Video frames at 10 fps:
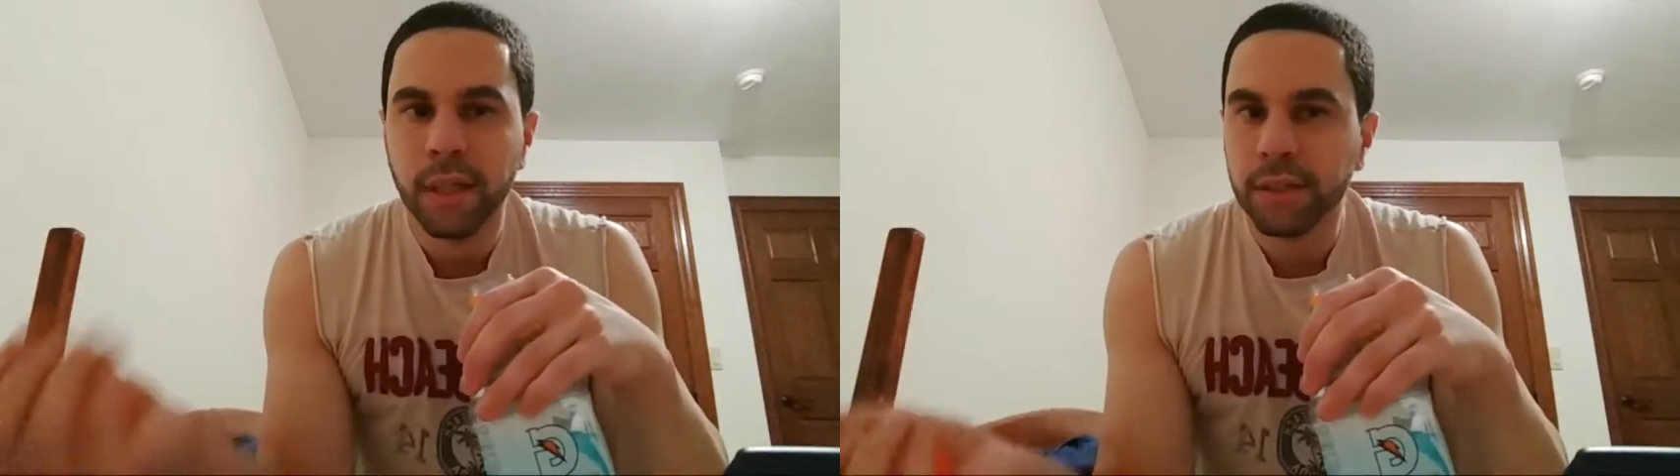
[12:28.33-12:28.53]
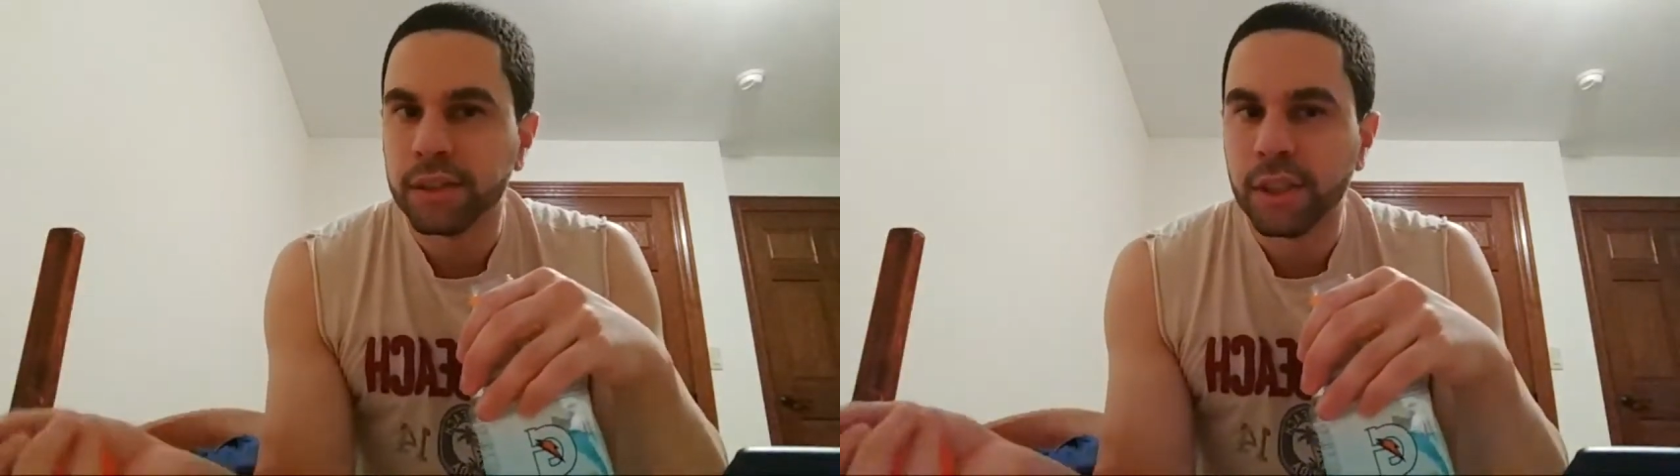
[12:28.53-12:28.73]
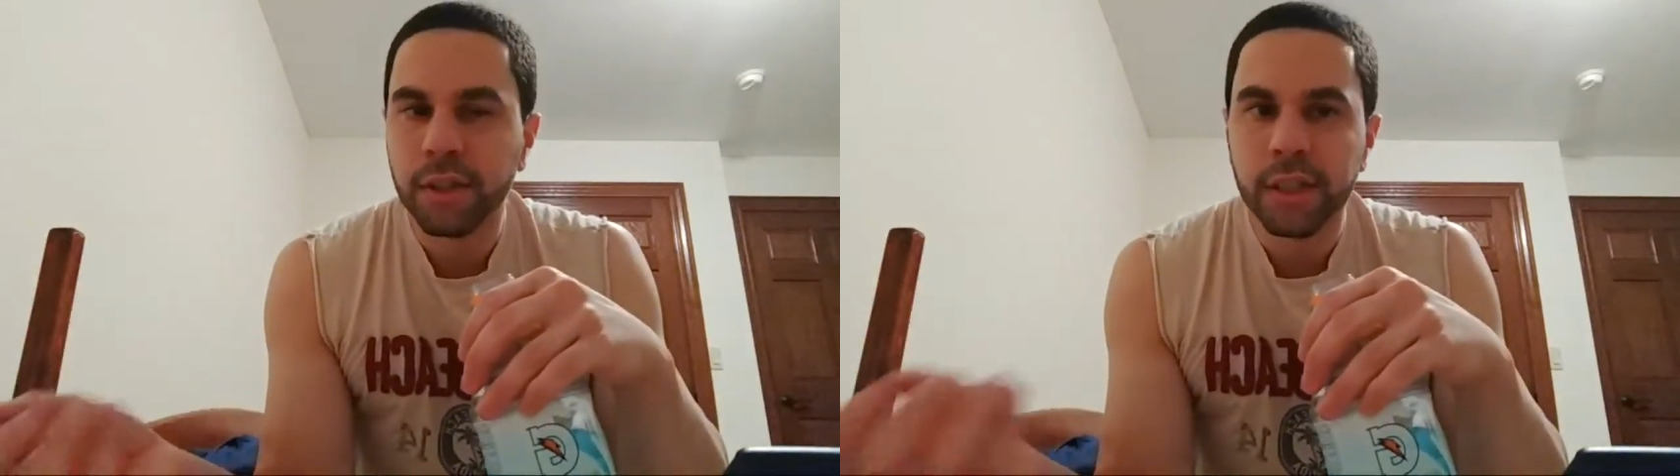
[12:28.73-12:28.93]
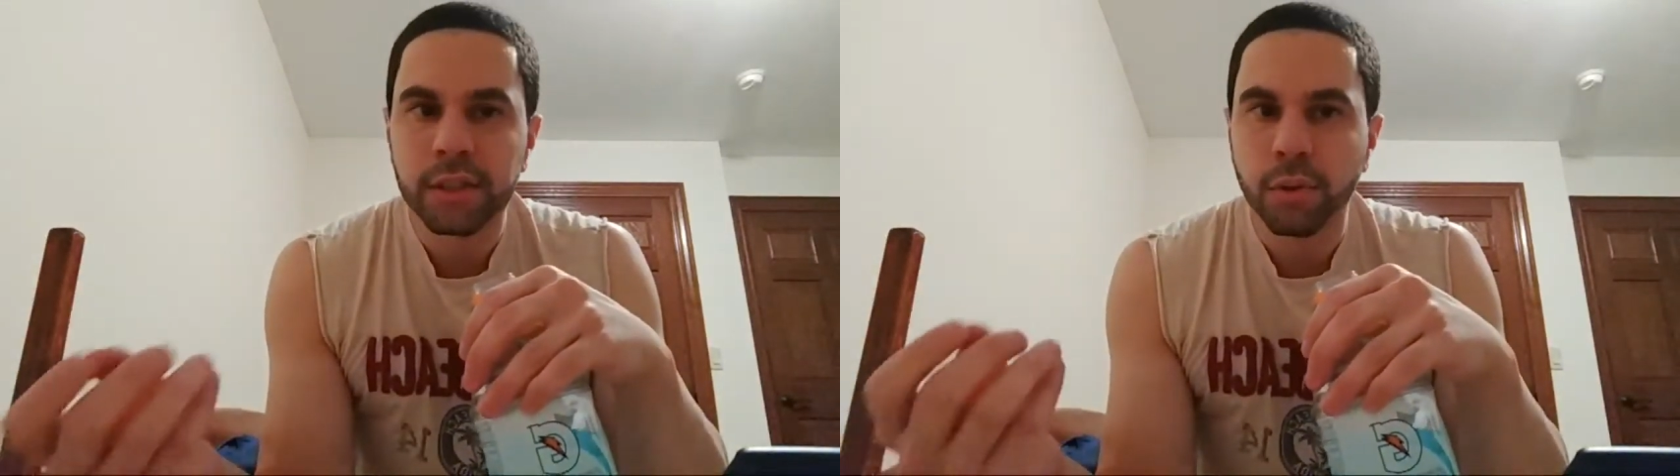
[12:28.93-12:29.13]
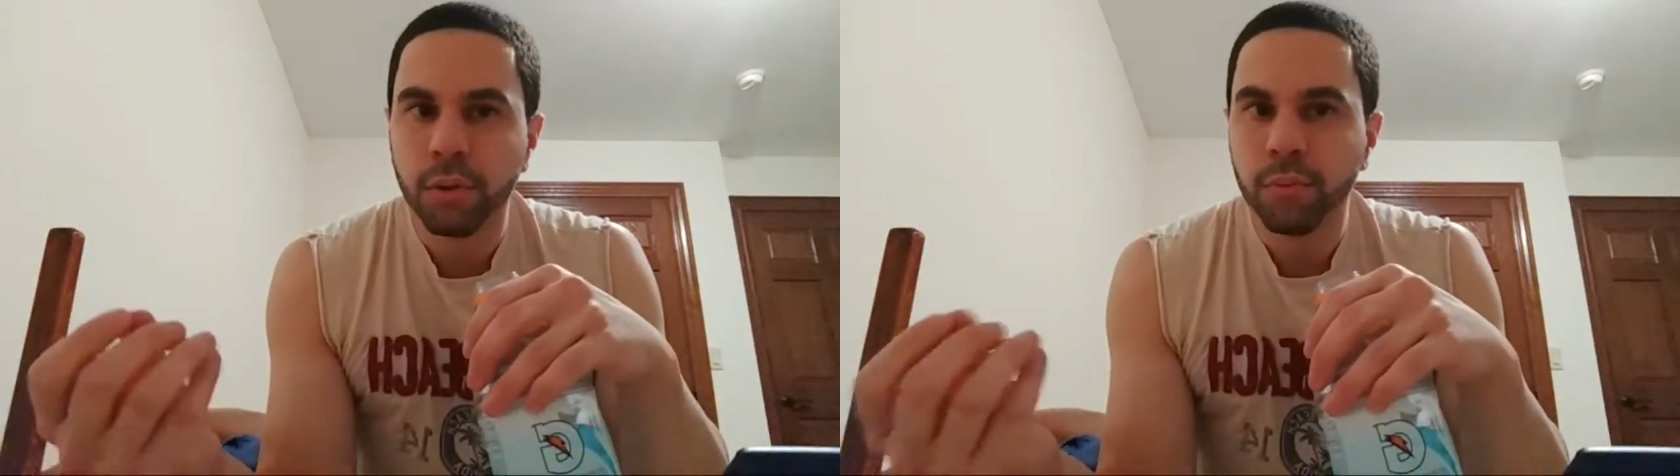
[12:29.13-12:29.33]

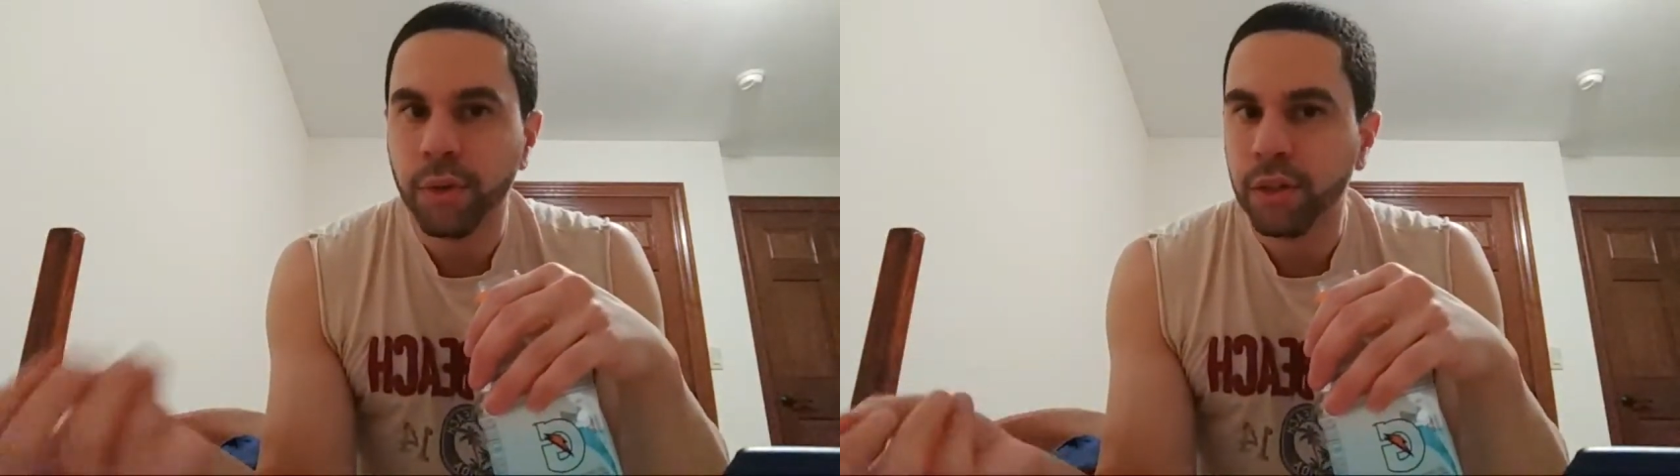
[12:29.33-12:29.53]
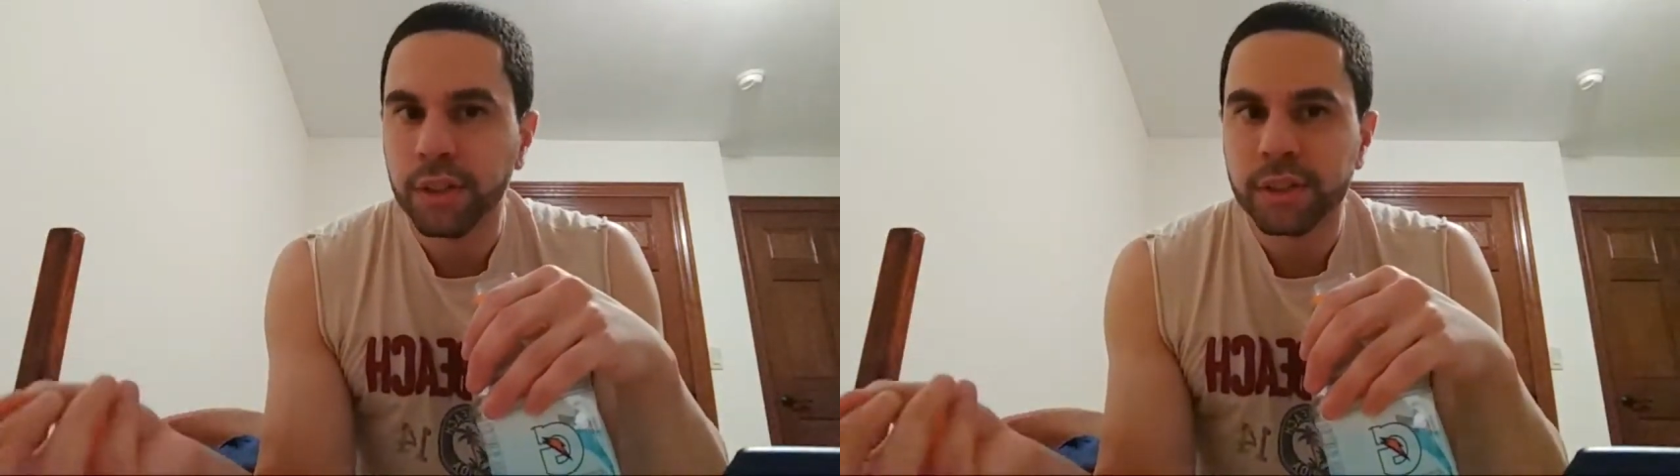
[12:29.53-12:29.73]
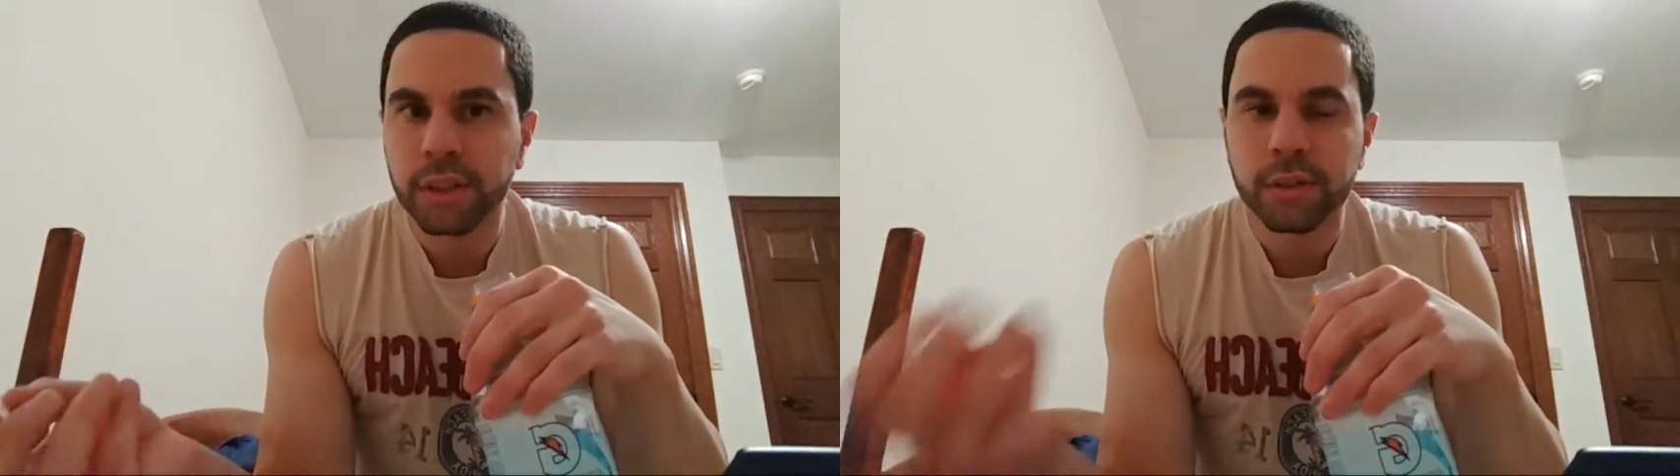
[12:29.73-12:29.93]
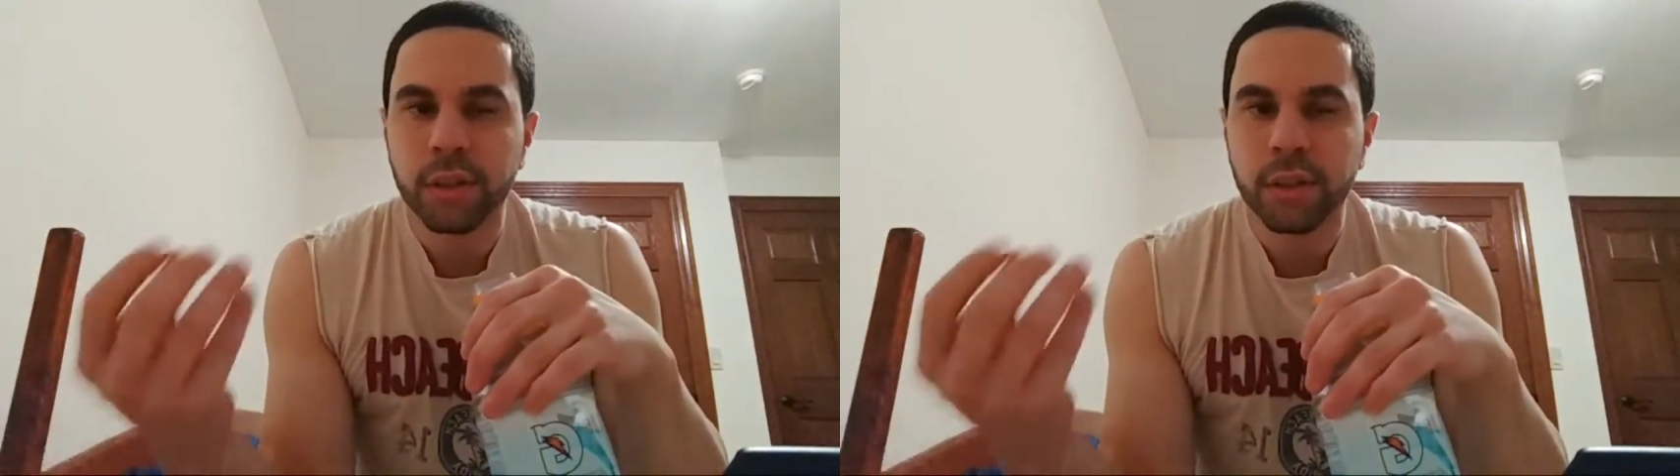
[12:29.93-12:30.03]
serious or realistic